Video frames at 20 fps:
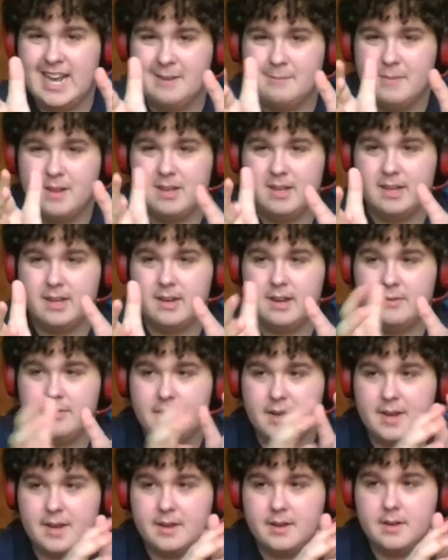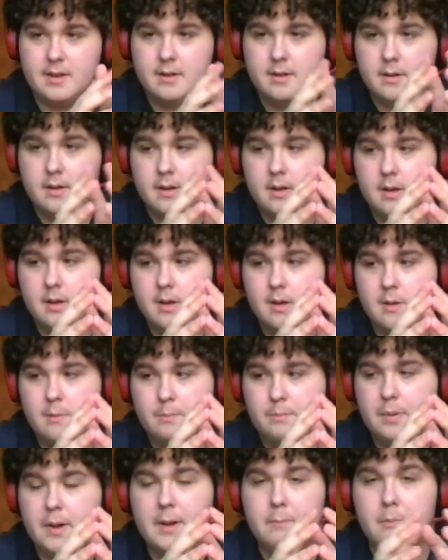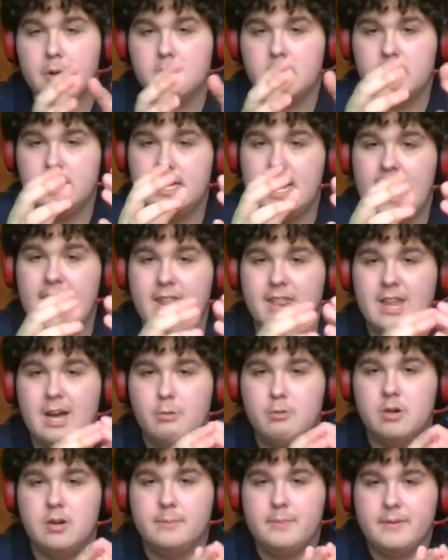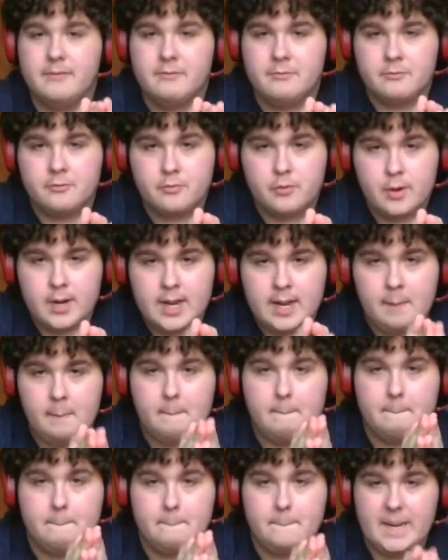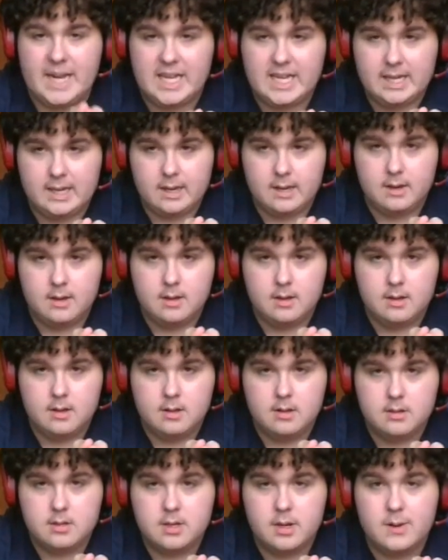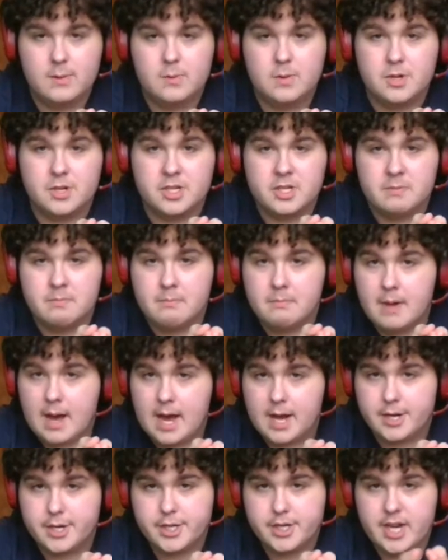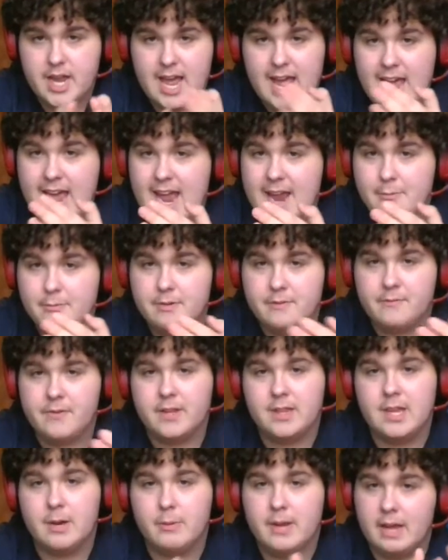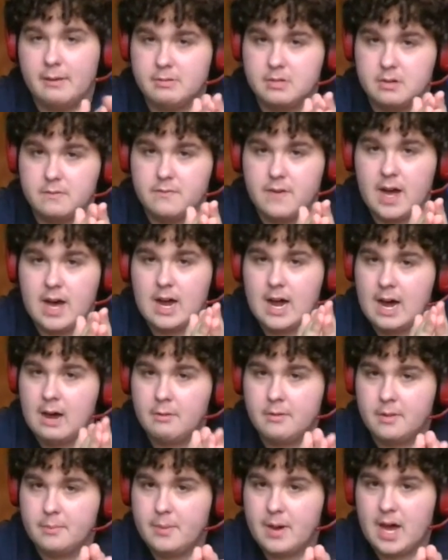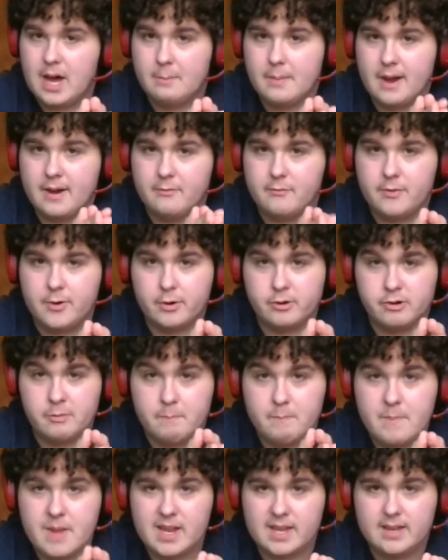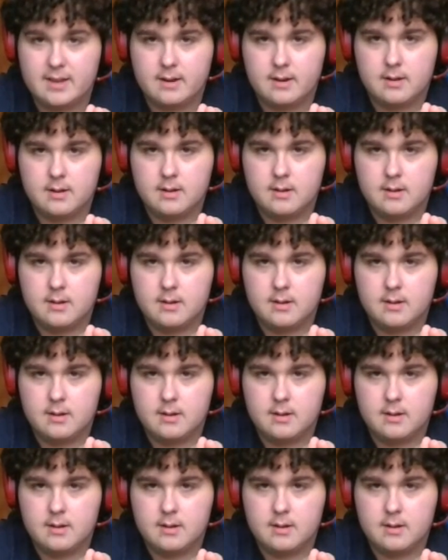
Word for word: million I think, but in modern day that would have been 3 billion. So it would have smashed everything that we have so far out of the park by 300 million.